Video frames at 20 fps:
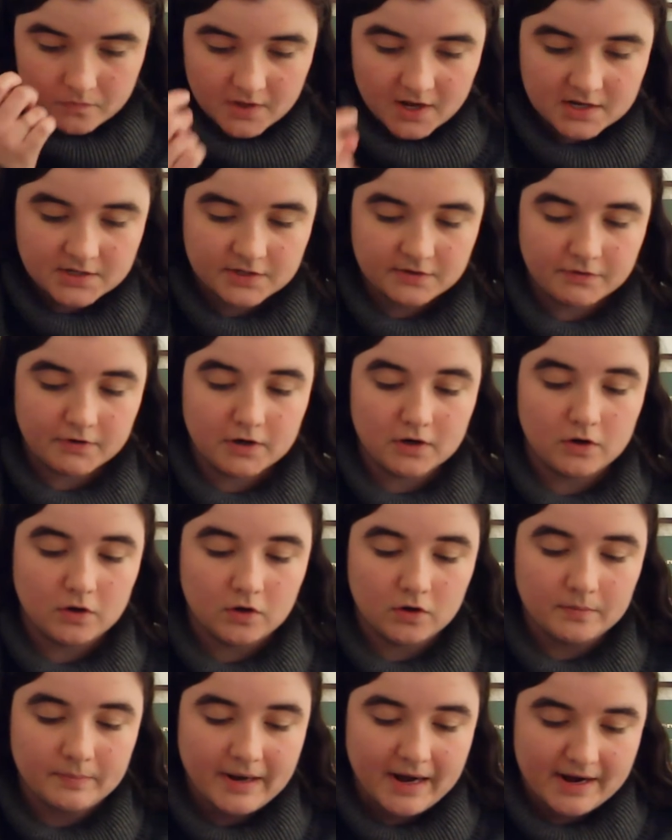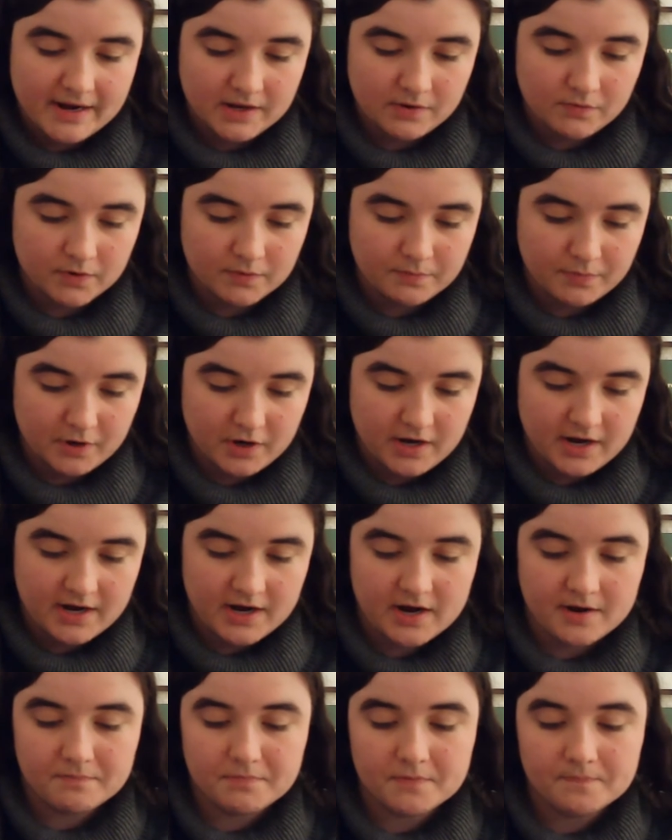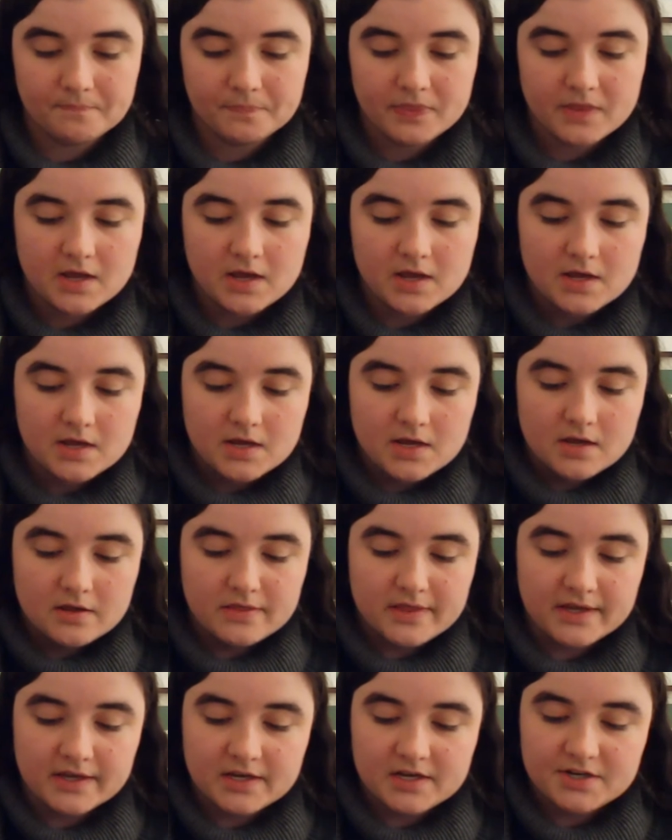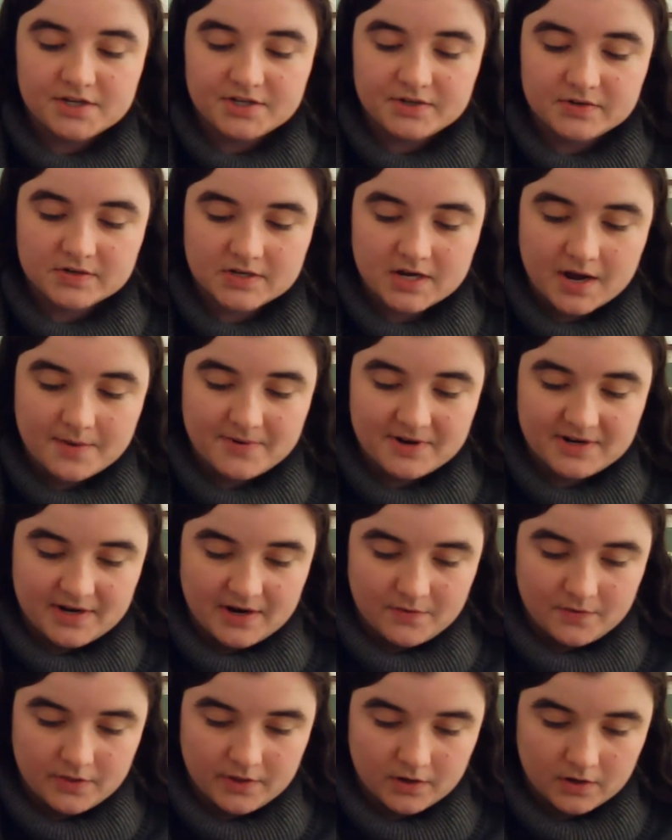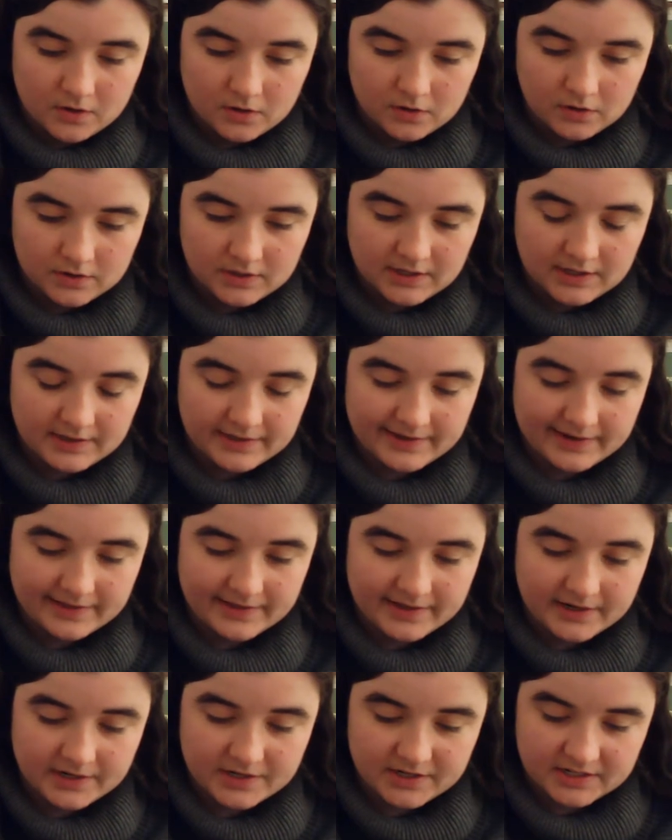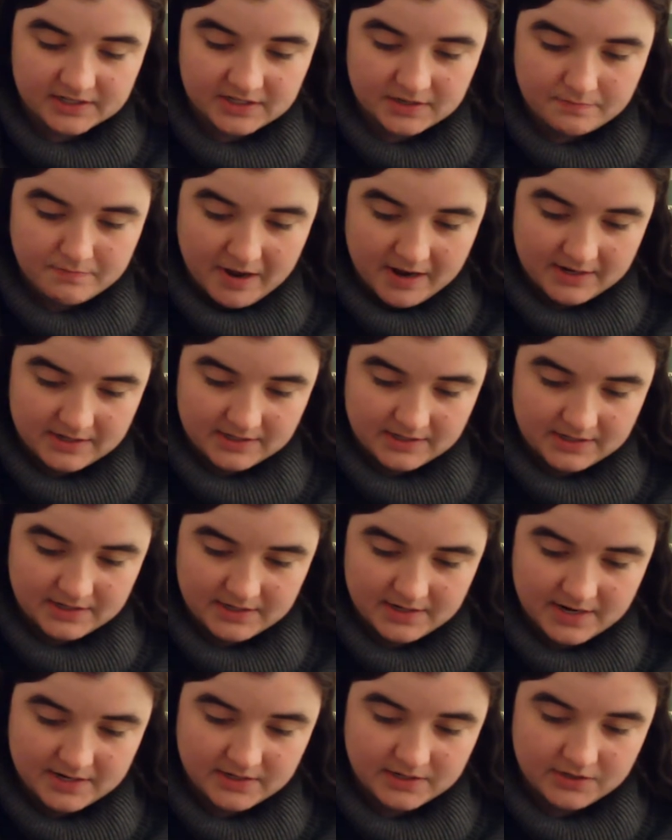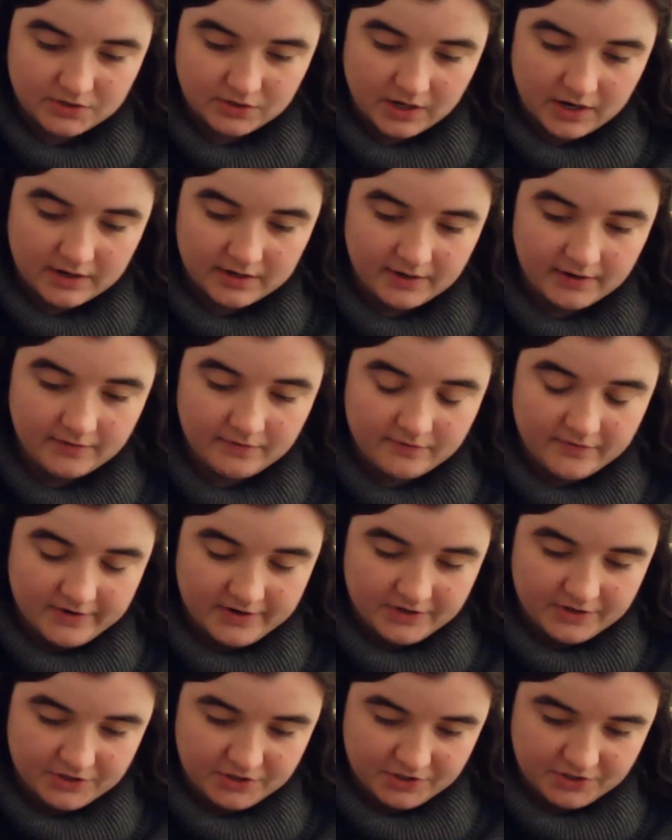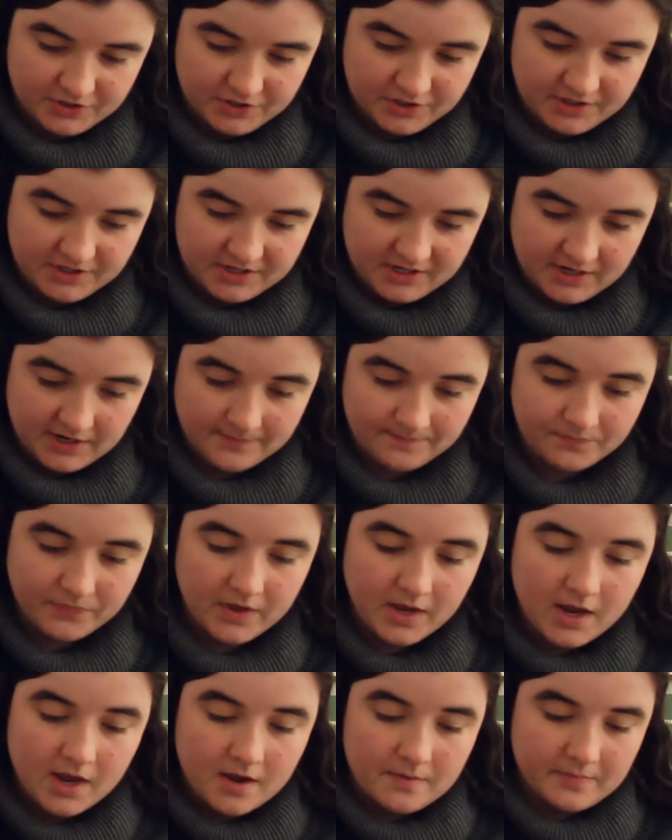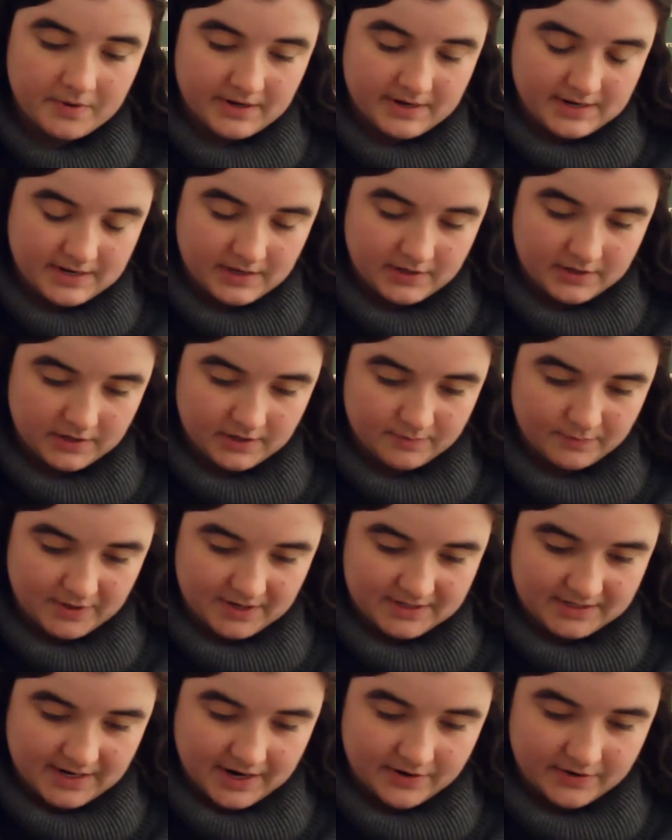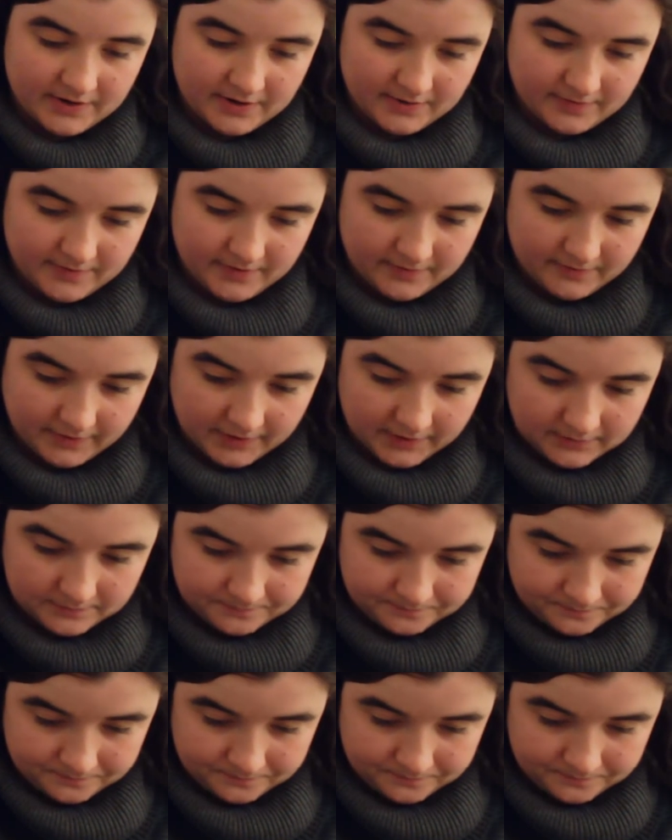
as if her whole body were burning up. Thinking she was coming down with a cold, Ling Ling took some medicine and a draught of ginger tea, but neither brought down her fever.